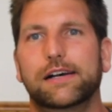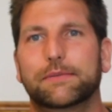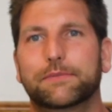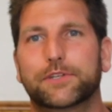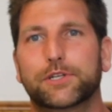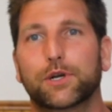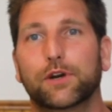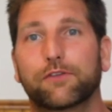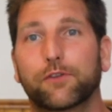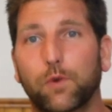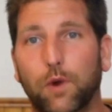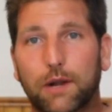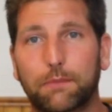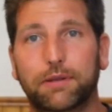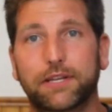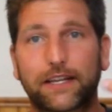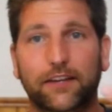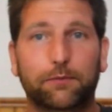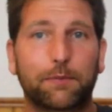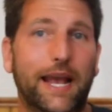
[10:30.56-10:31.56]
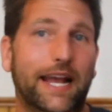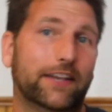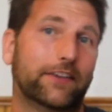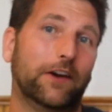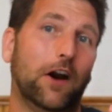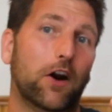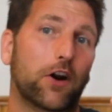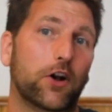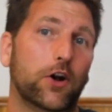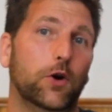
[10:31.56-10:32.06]
So if you want to please Matt
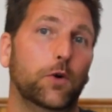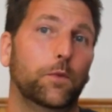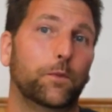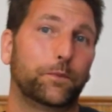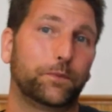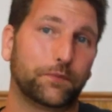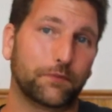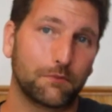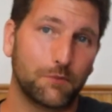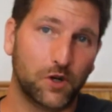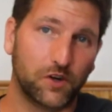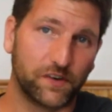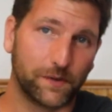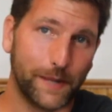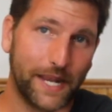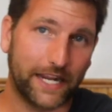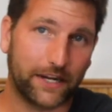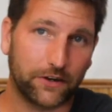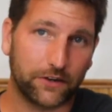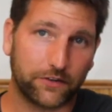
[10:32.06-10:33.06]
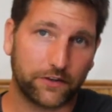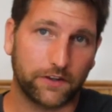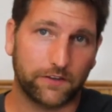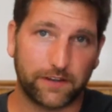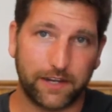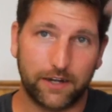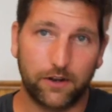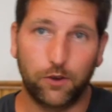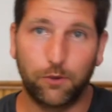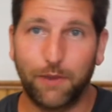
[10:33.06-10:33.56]
Sardo, movie makers, because
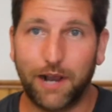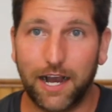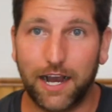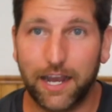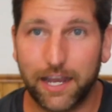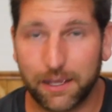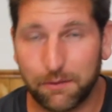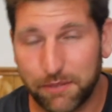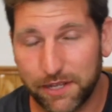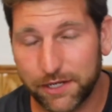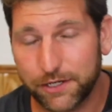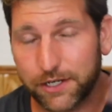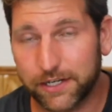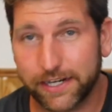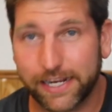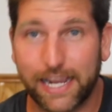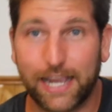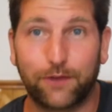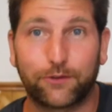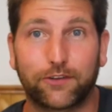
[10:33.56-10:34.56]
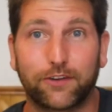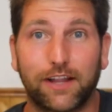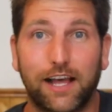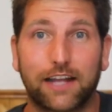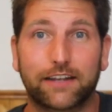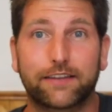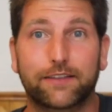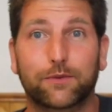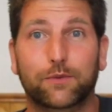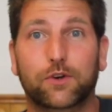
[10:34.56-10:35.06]
I know my opinion counts a
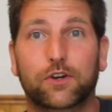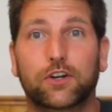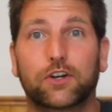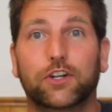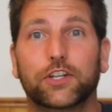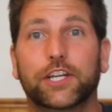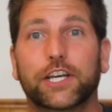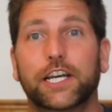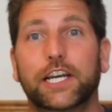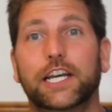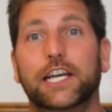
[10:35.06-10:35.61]
lot to the world,